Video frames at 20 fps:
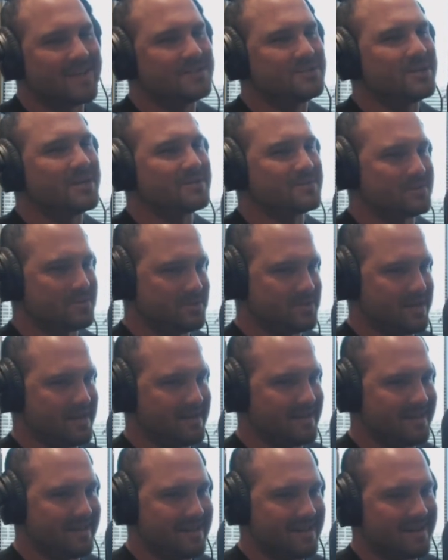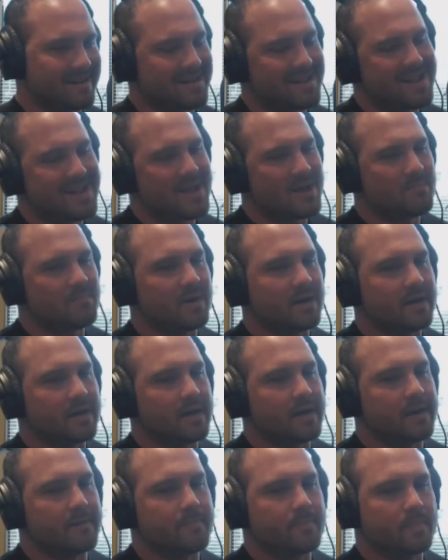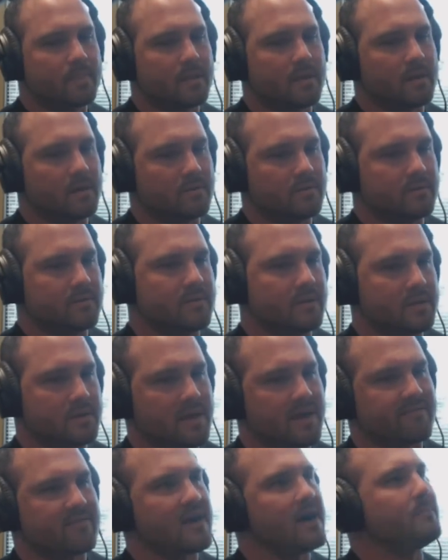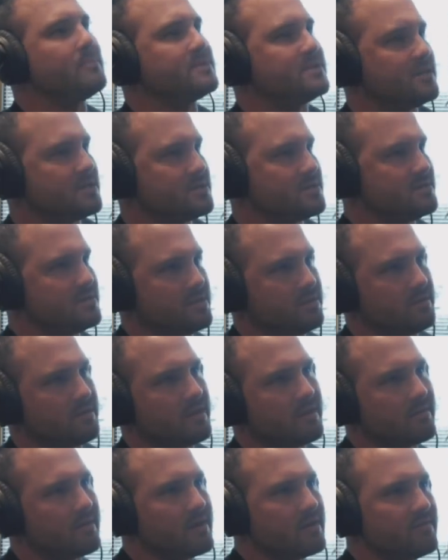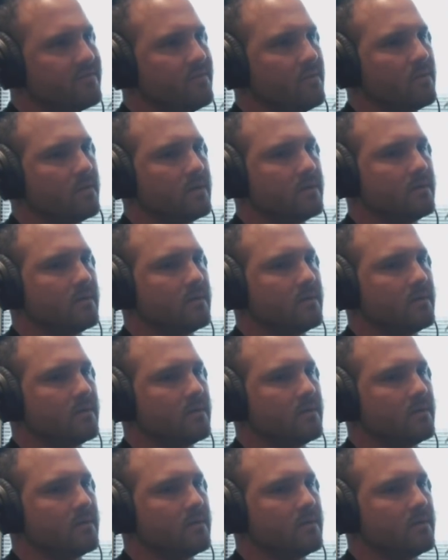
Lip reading: a gentle giant, yeah. But you know, then you have competitions that you can get ready for.